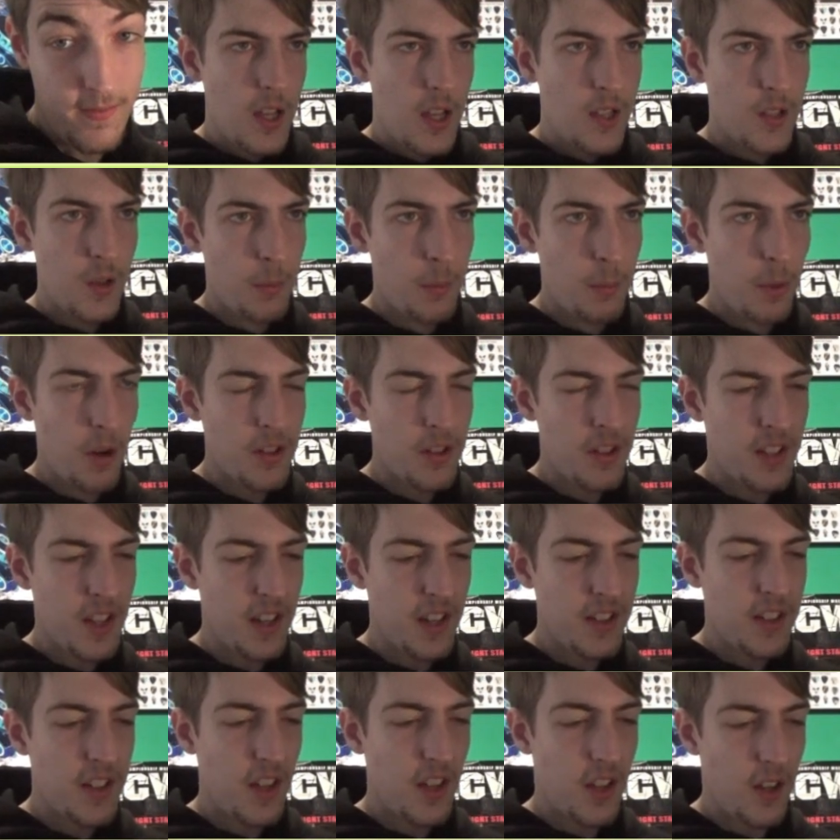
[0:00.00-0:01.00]

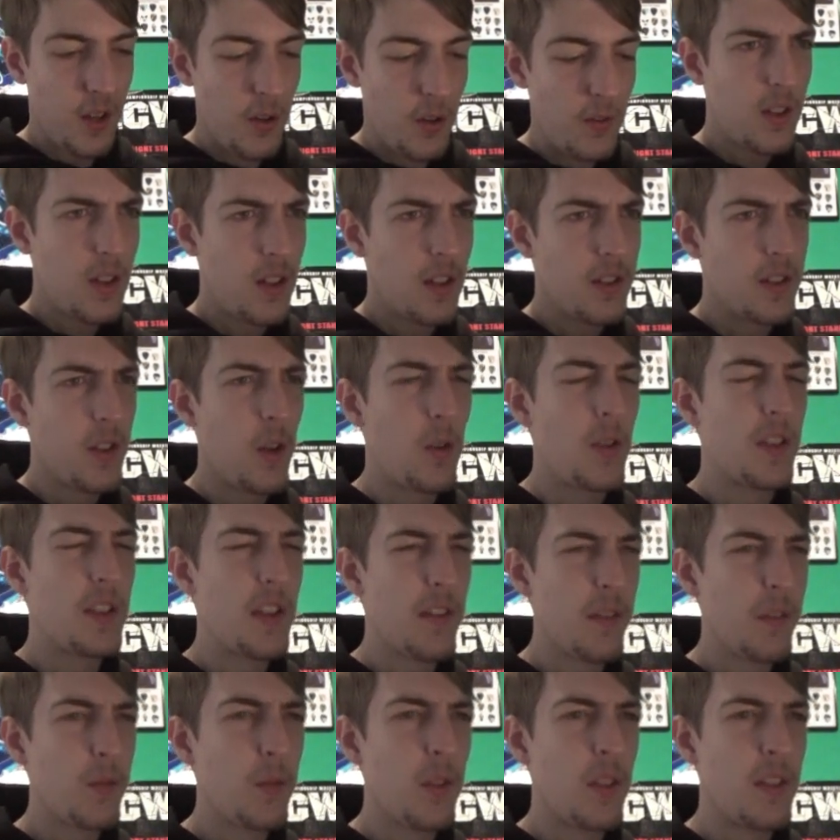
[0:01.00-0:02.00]
Zombotany 2. So the
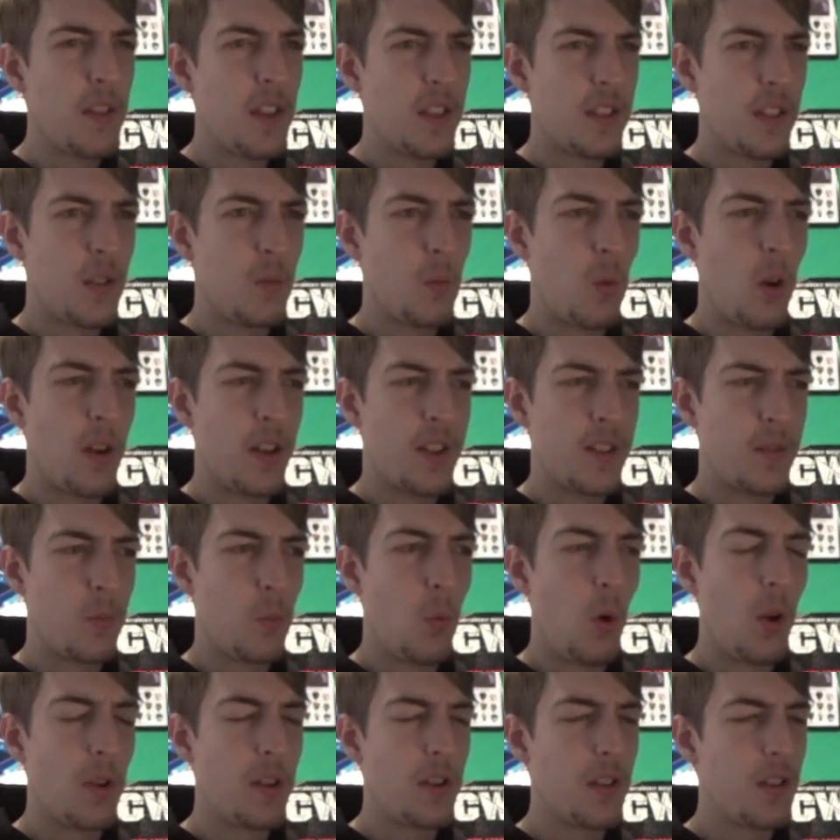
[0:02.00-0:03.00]
difference between this and 1 is
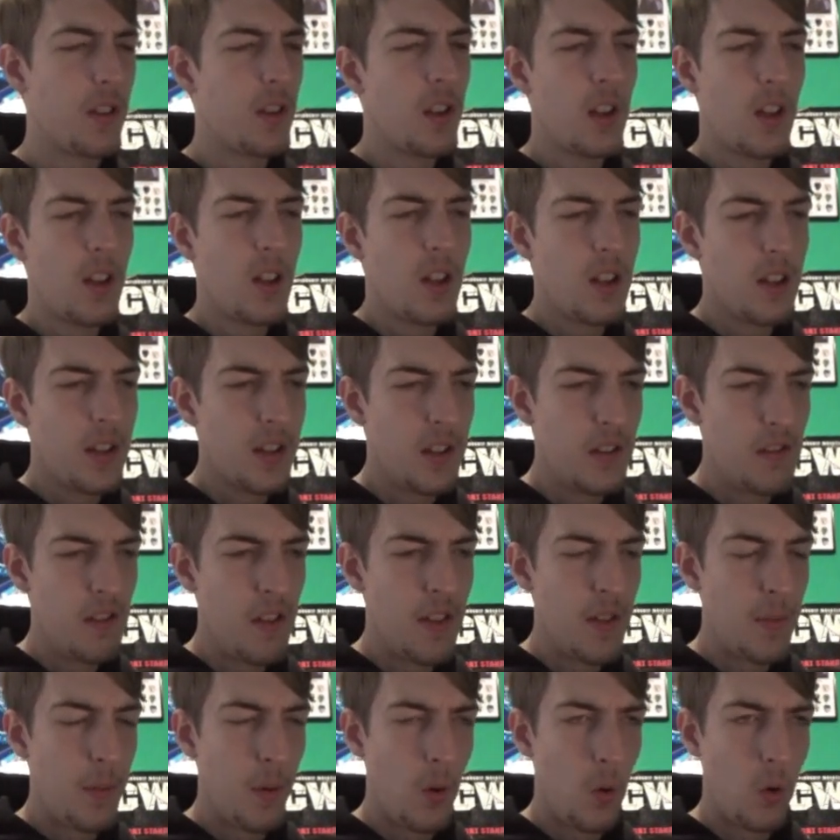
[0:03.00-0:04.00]
1, you're
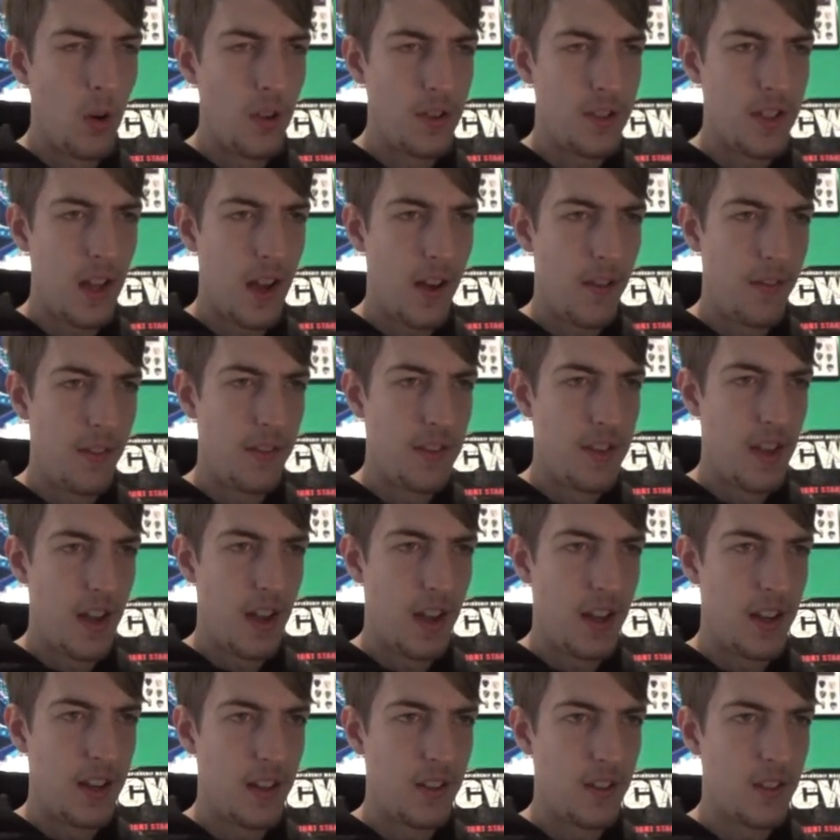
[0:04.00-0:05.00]
in the pool instead of the
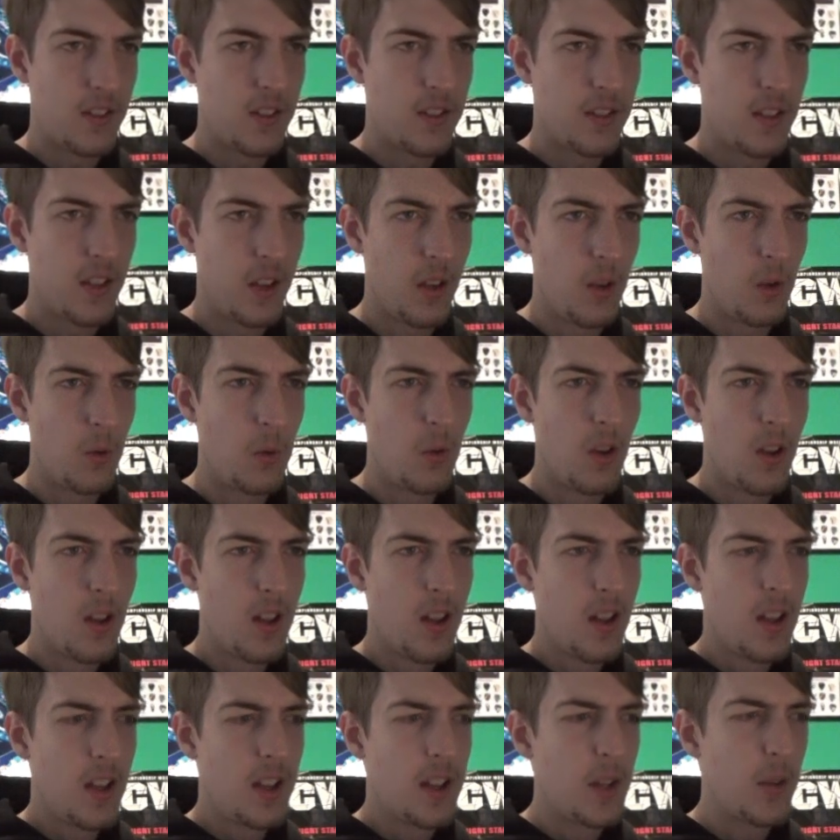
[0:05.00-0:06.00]
day, and 2,
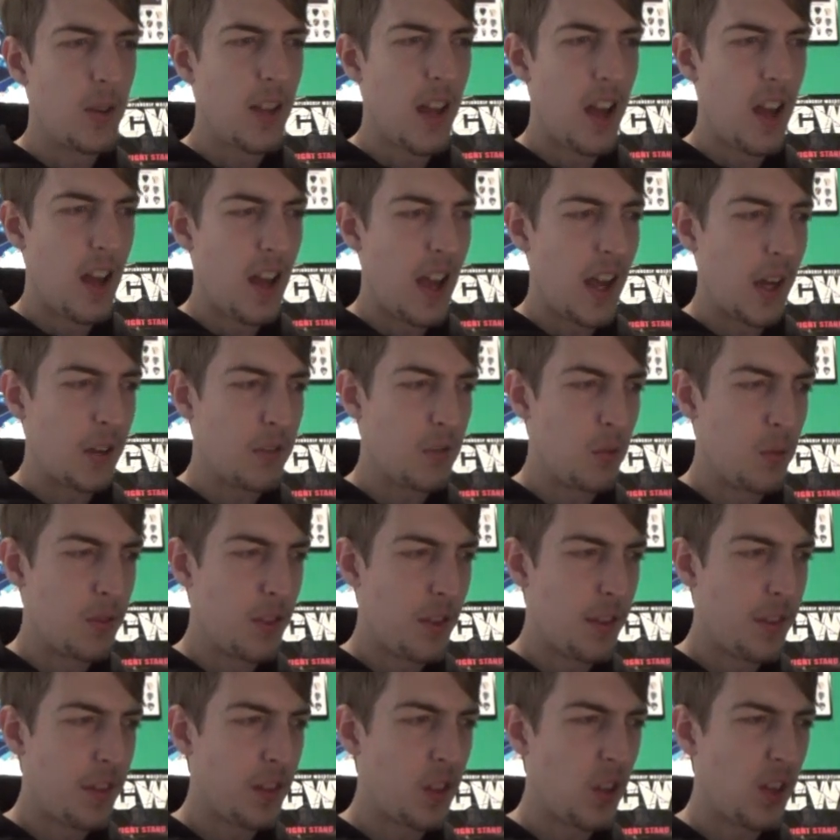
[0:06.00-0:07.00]
You get extra ones.
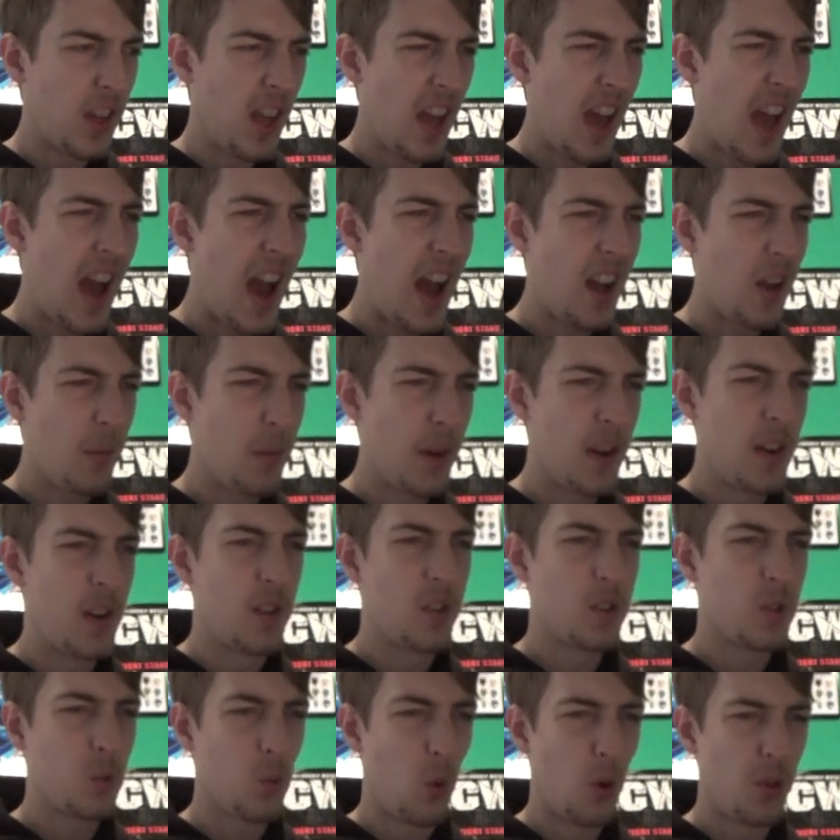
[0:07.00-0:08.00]
I think you get
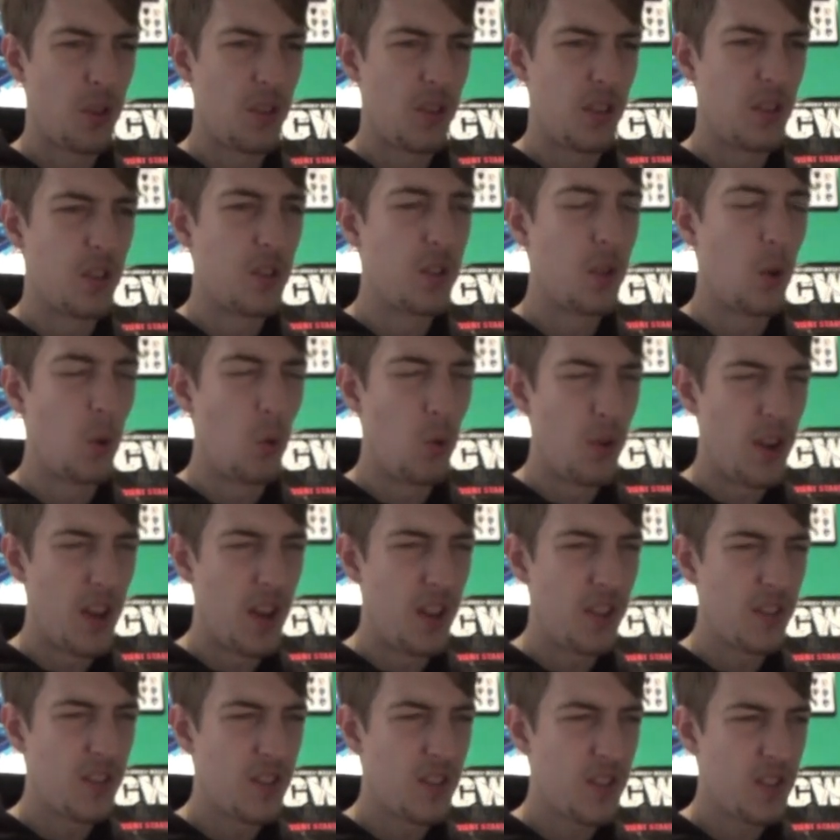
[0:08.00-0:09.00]
jalapeno squash and tall
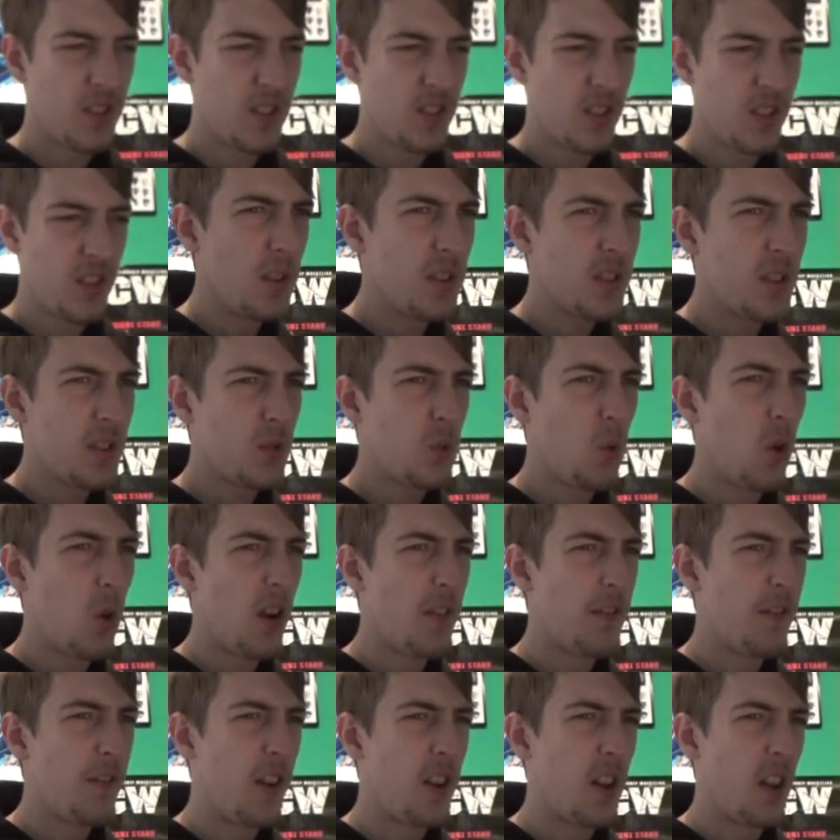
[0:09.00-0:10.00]
nuts. It's
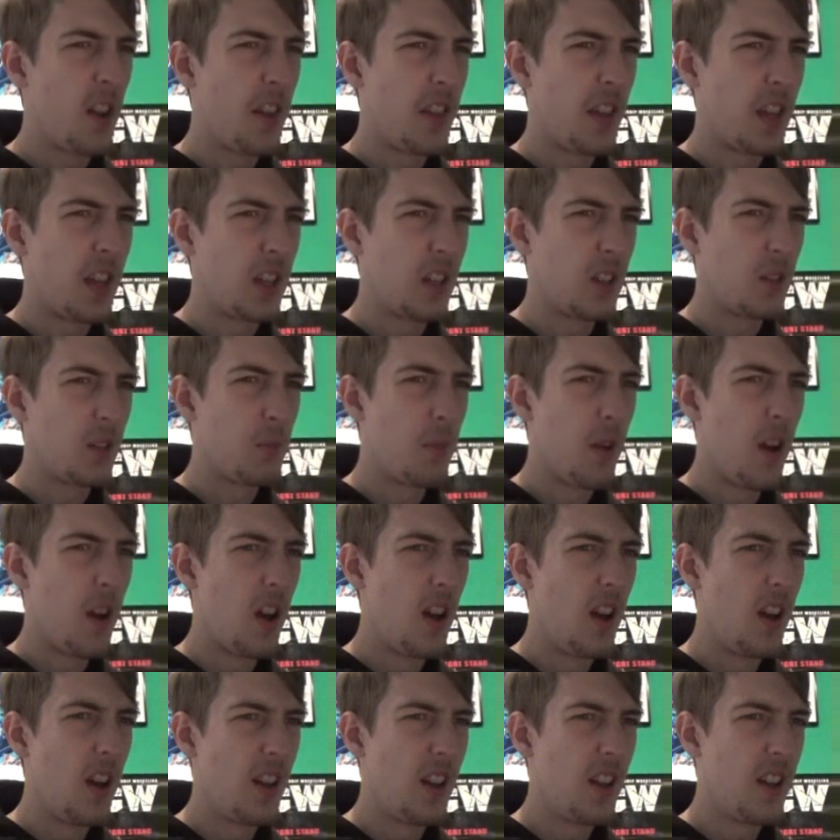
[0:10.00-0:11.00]
quite fun, I think,
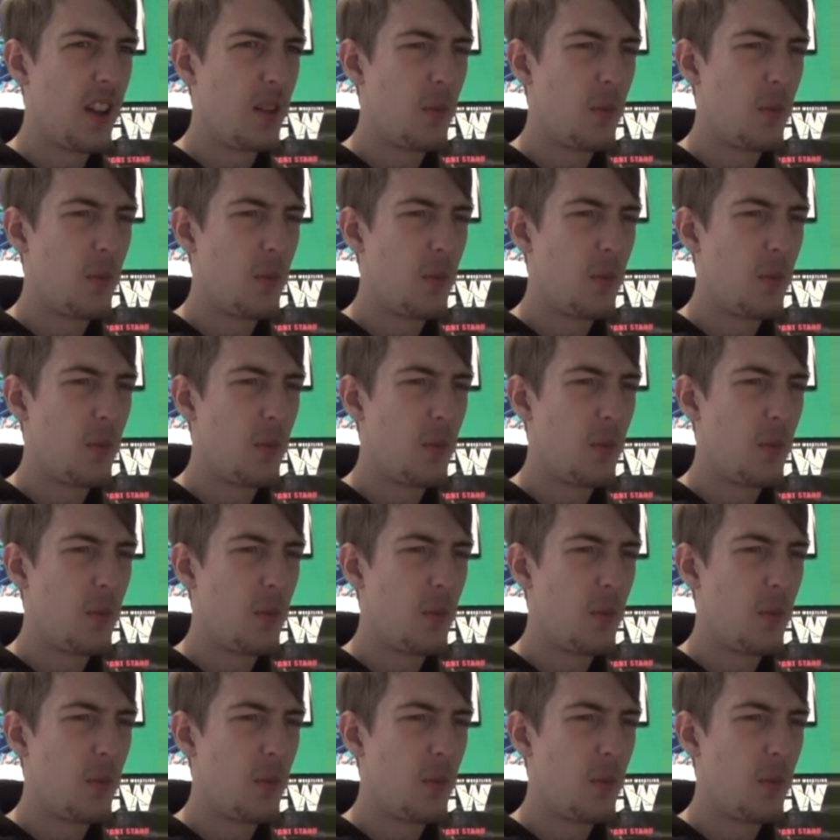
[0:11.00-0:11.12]
but